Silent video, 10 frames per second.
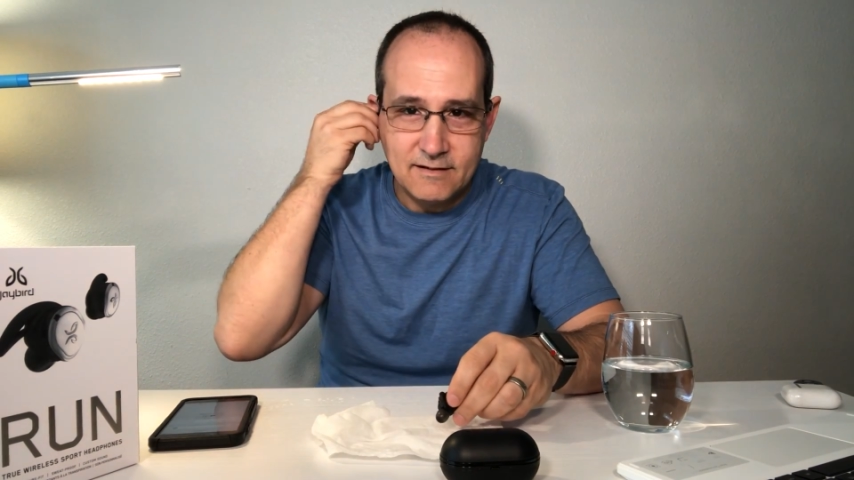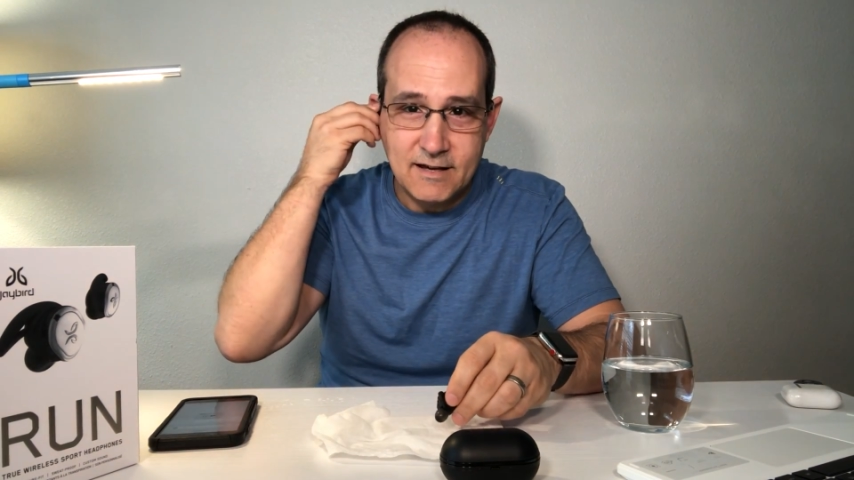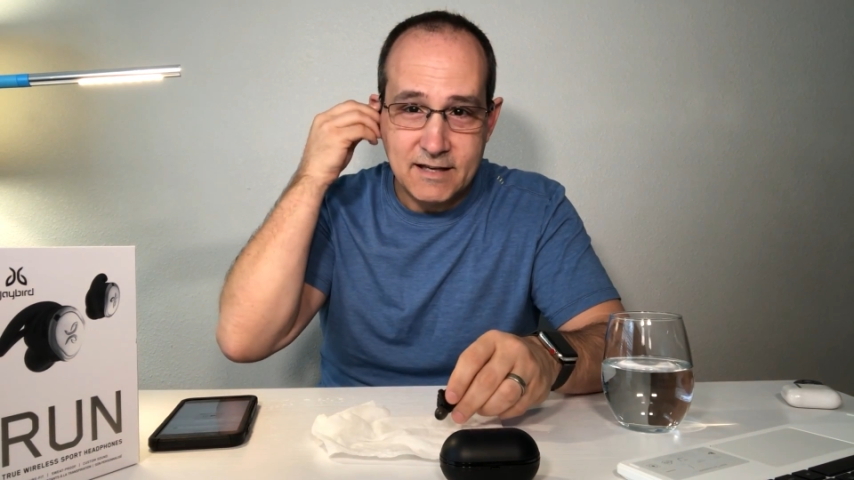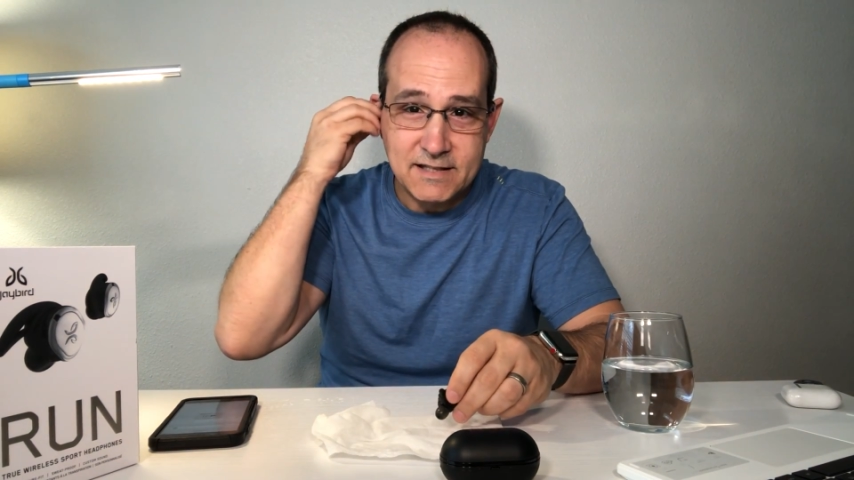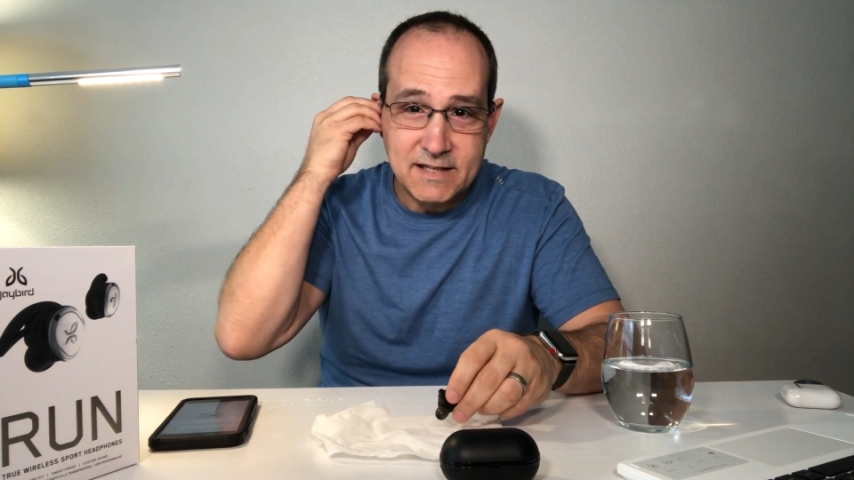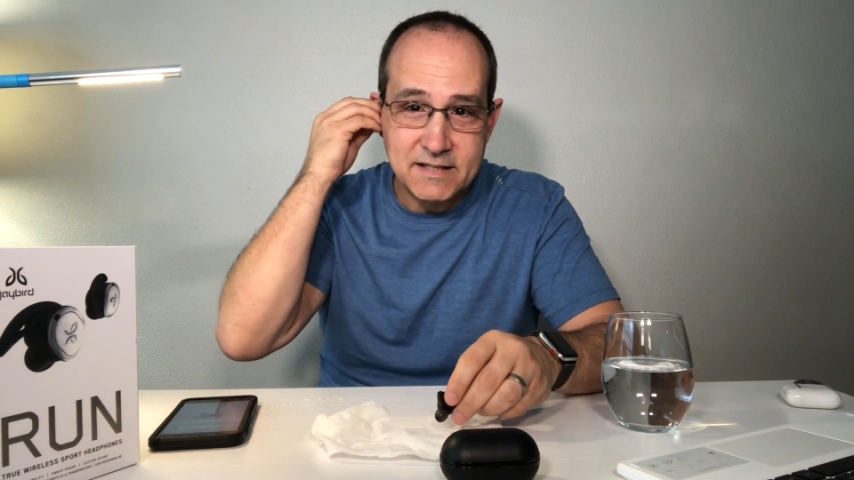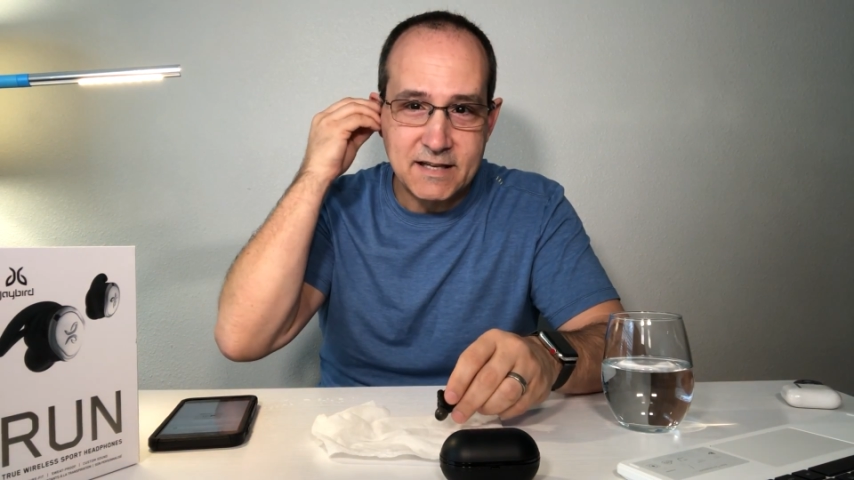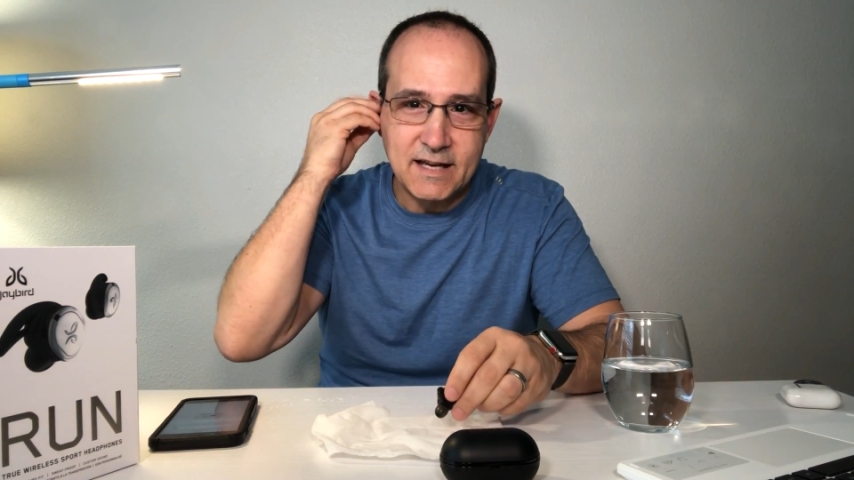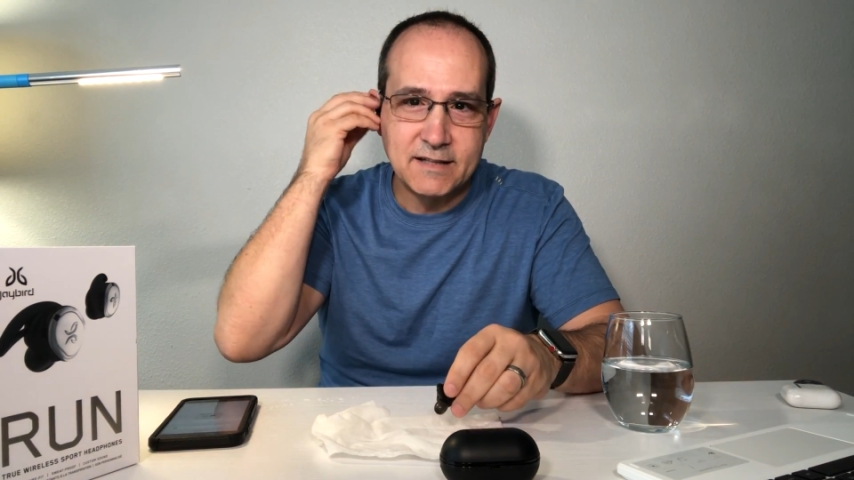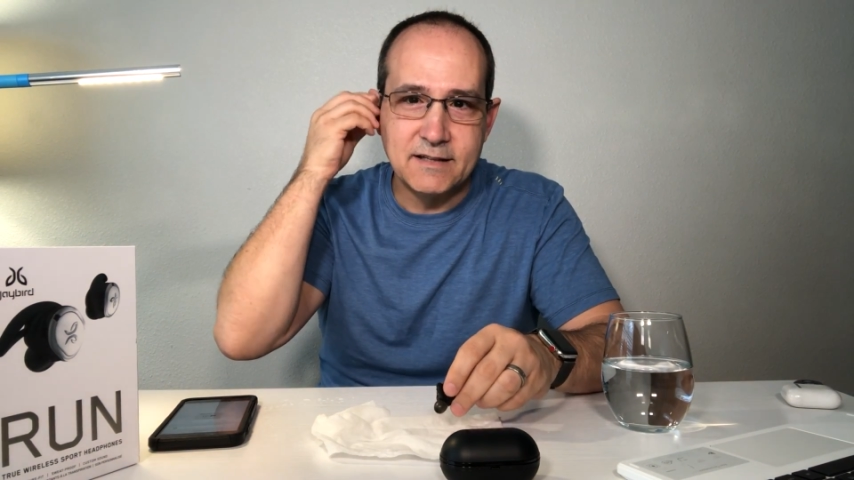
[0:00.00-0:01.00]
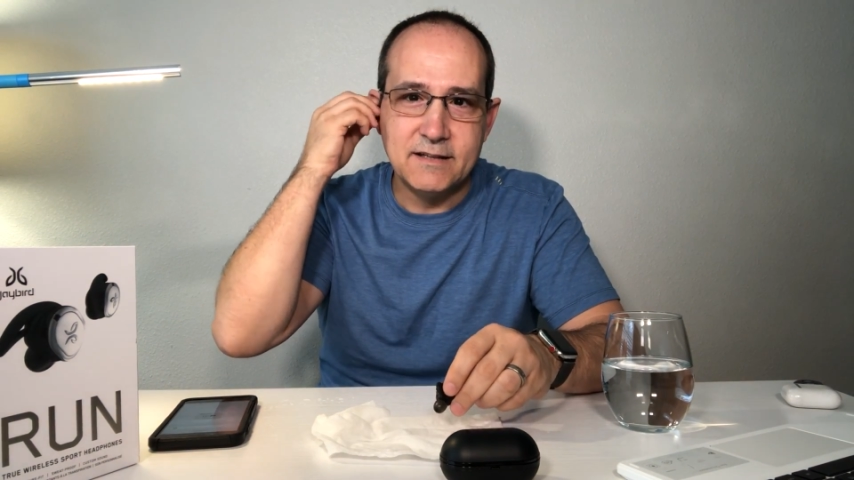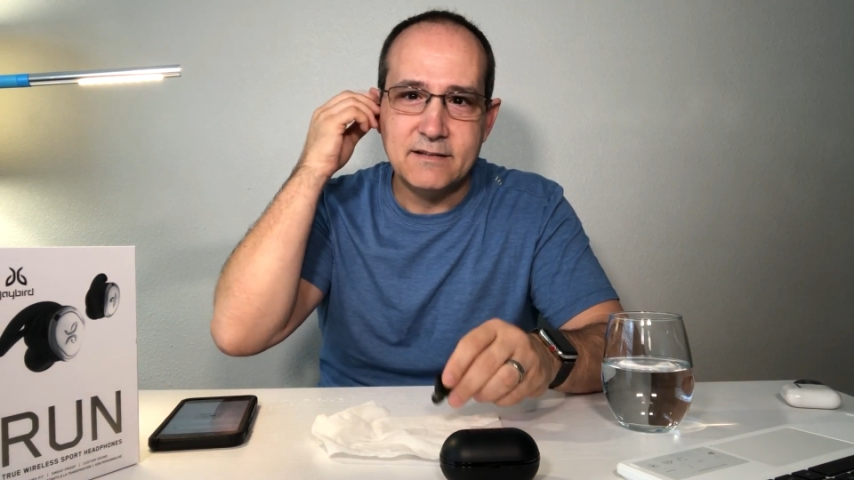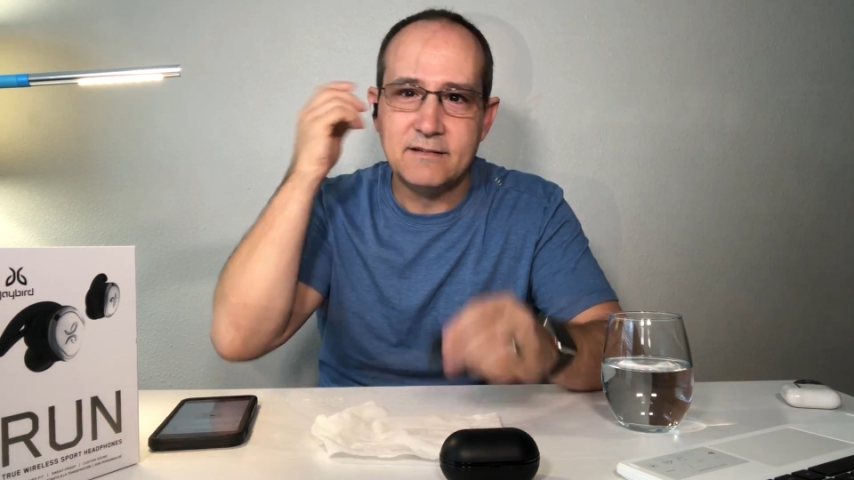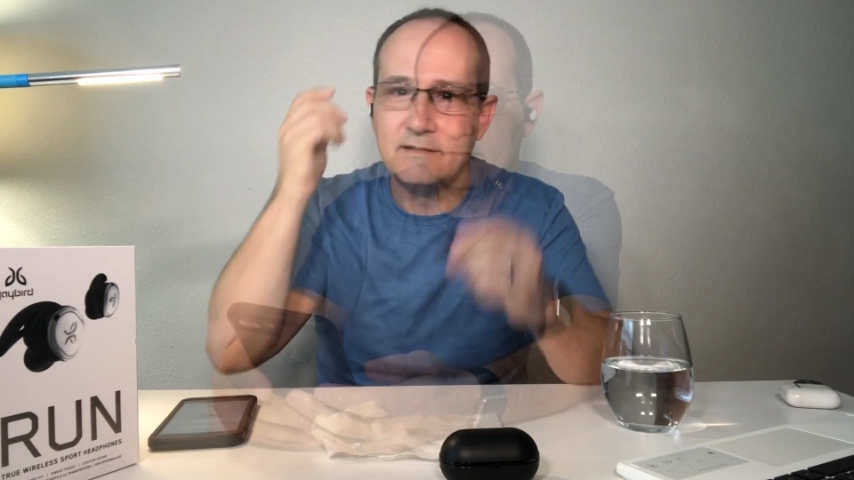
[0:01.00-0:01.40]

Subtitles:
and it says connected.